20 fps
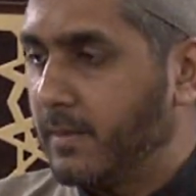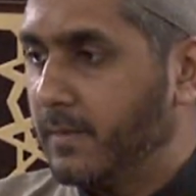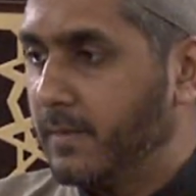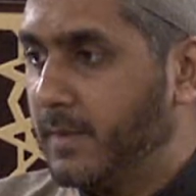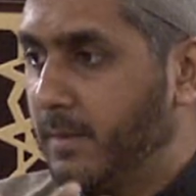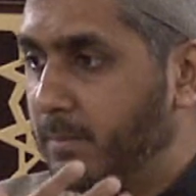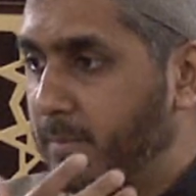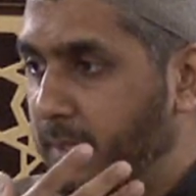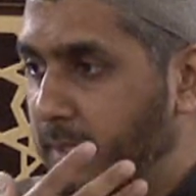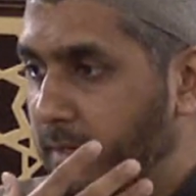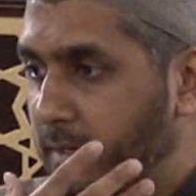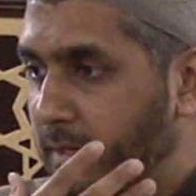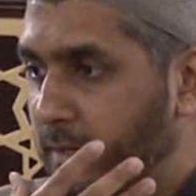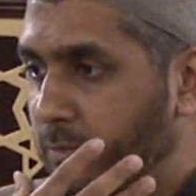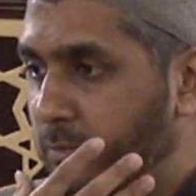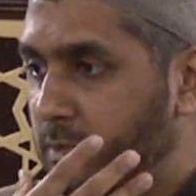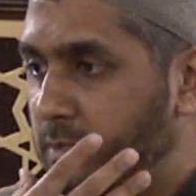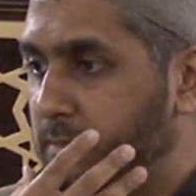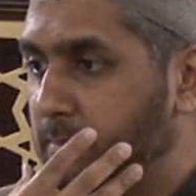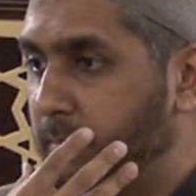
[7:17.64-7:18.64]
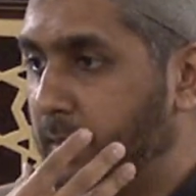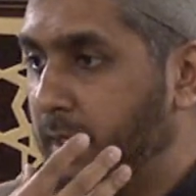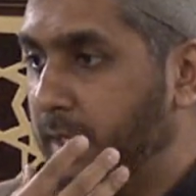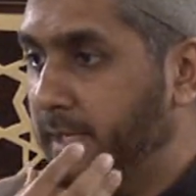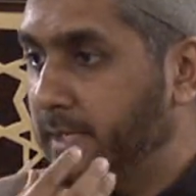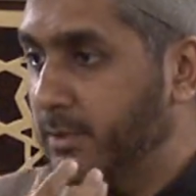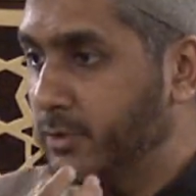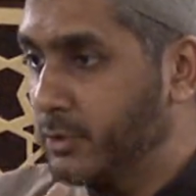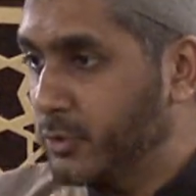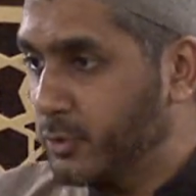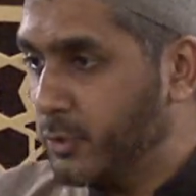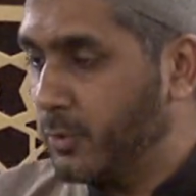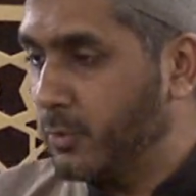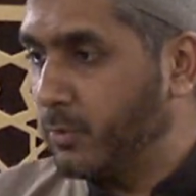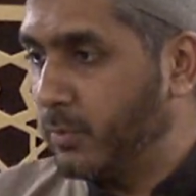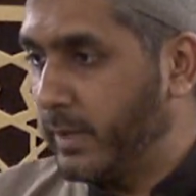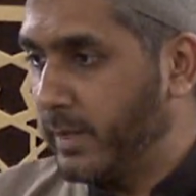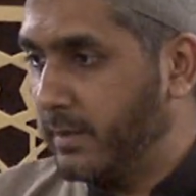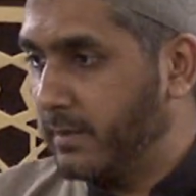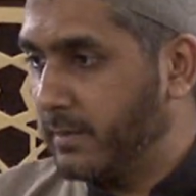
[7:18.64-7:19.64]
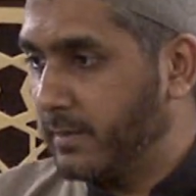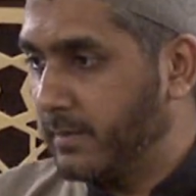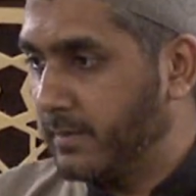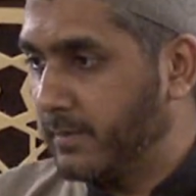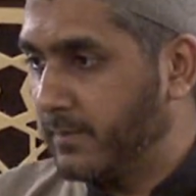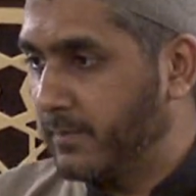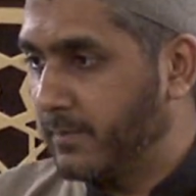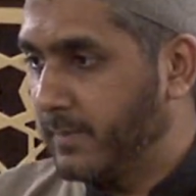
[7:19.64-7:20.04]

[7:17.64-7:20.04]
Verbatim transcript: The beard was made so well.